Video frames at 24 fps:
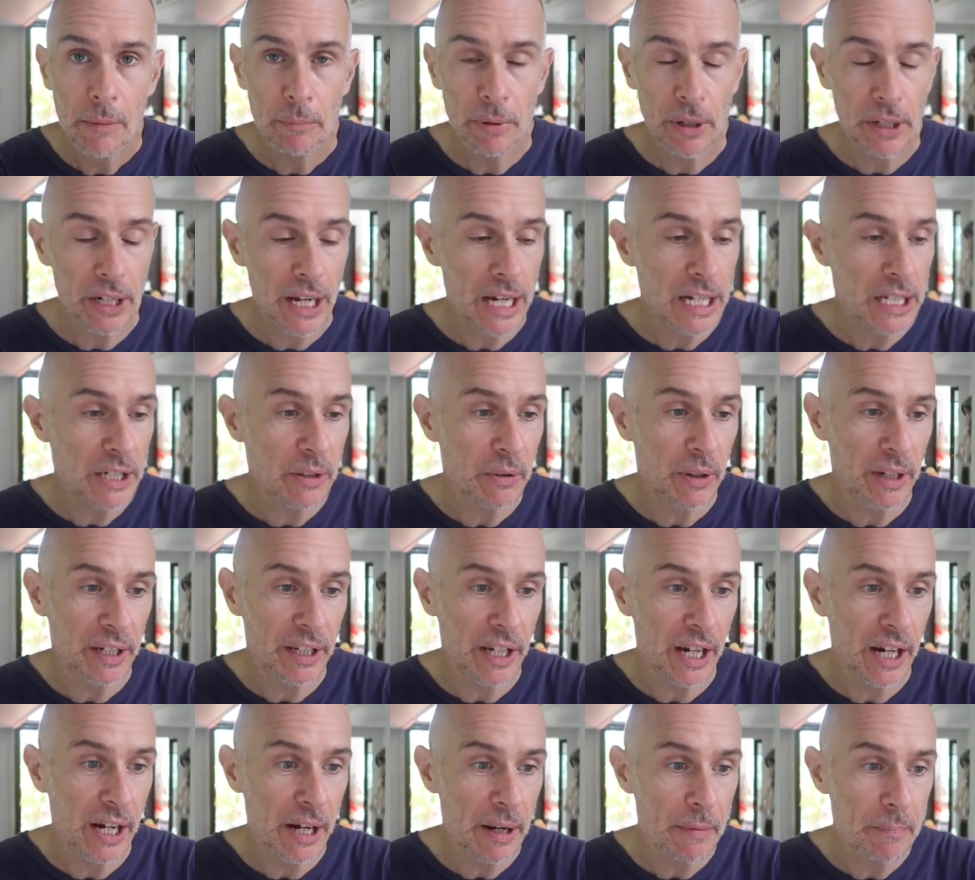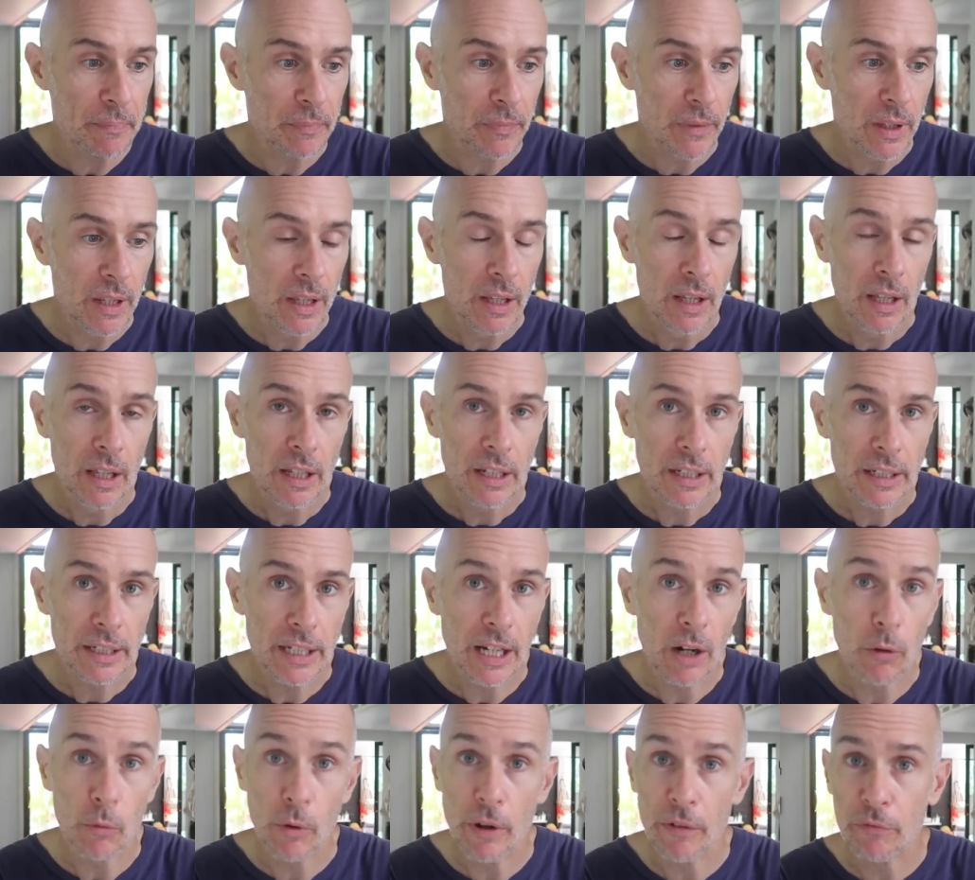But anyway,
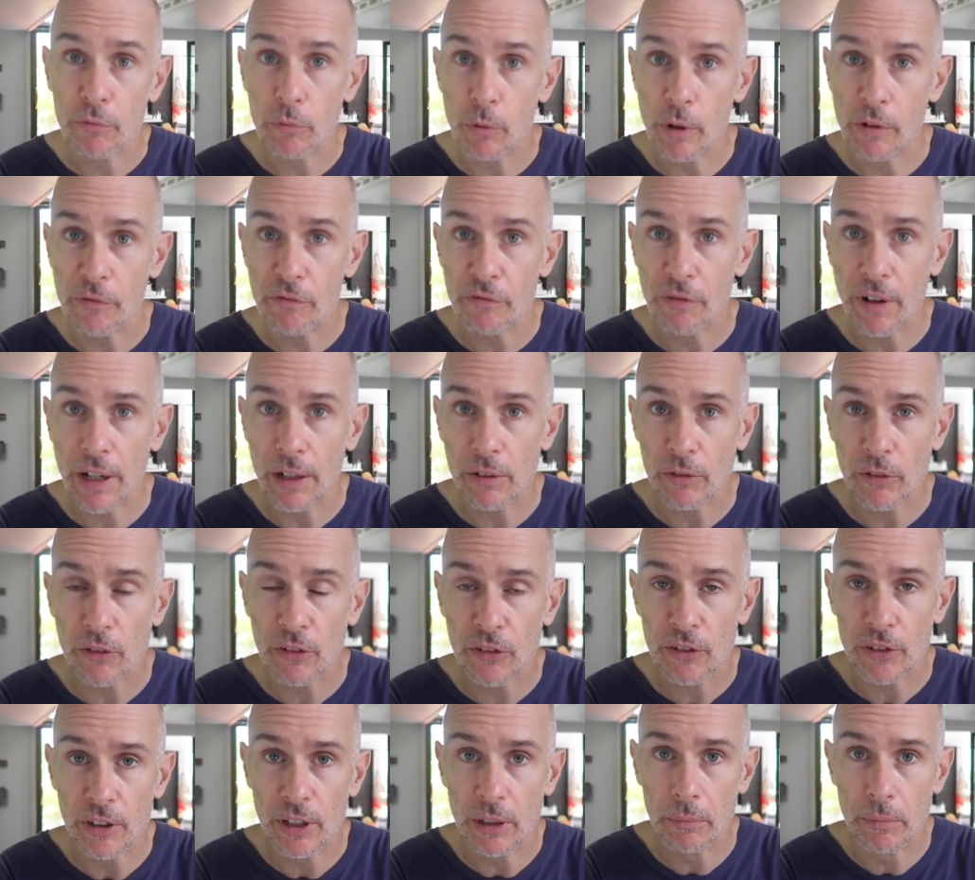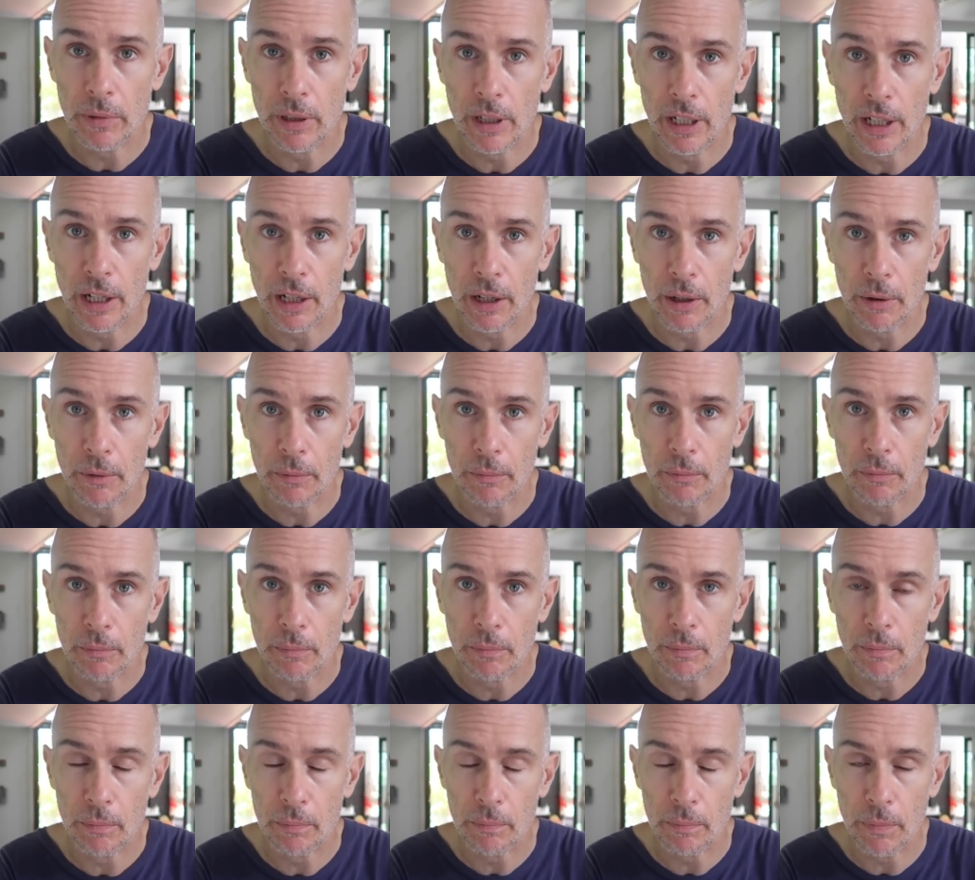yeah, we've found some
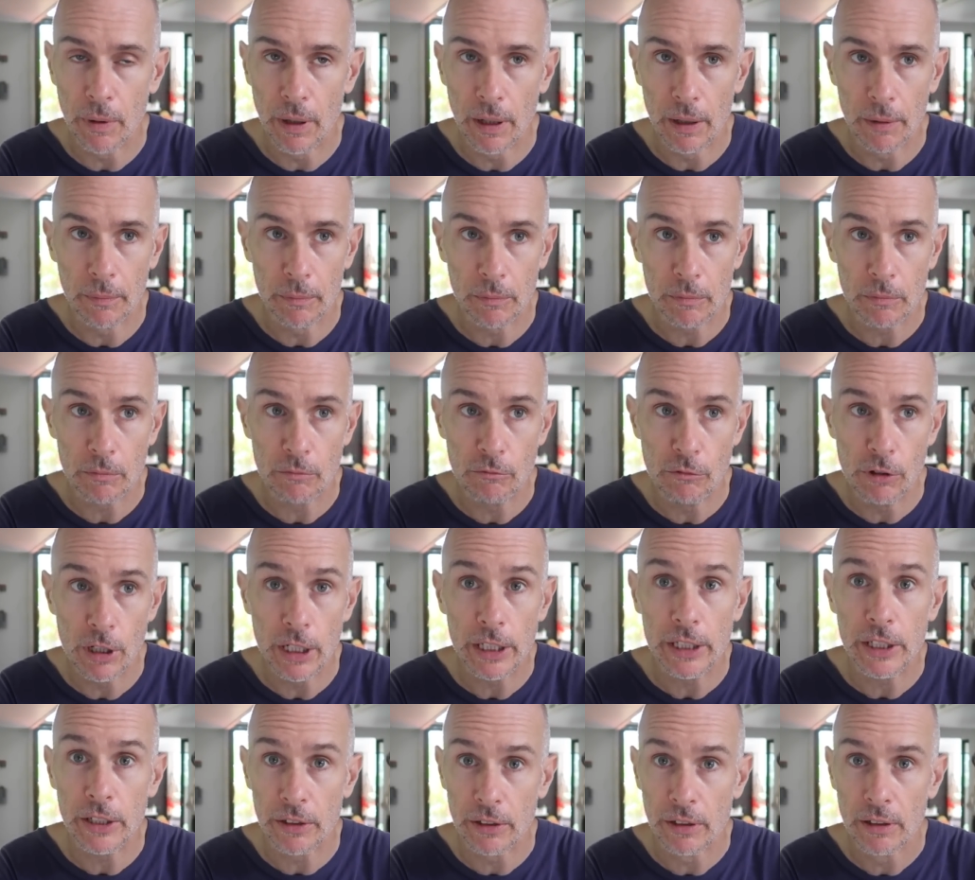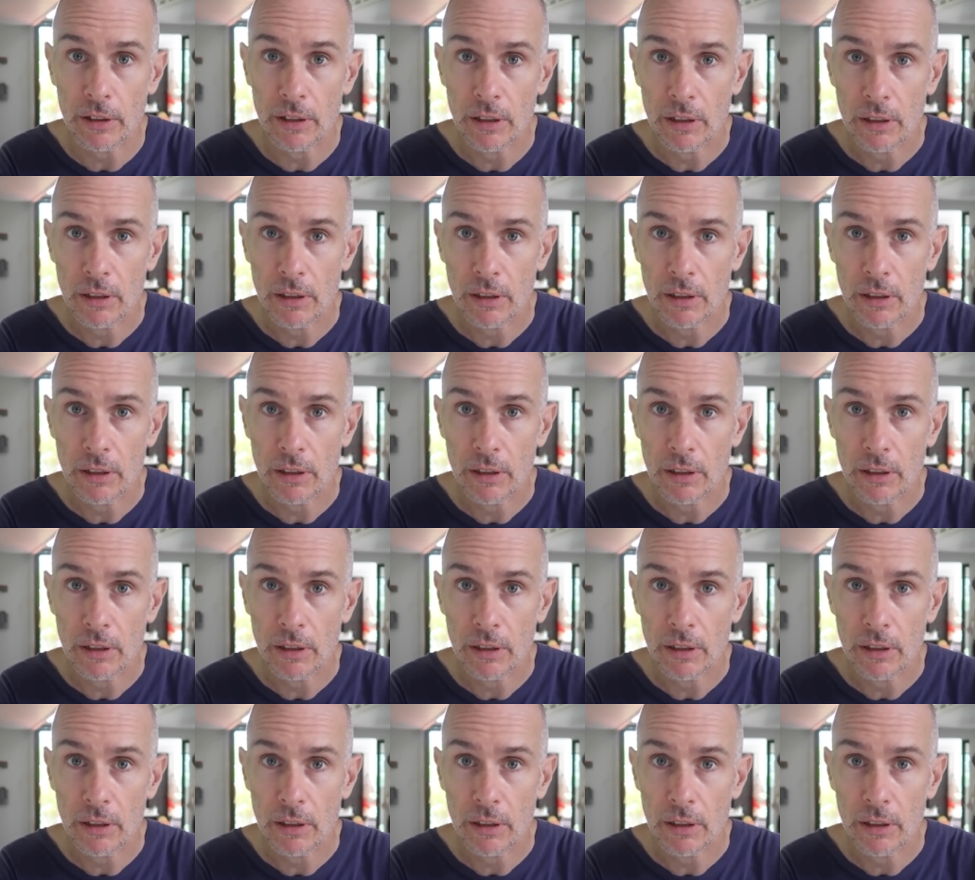really good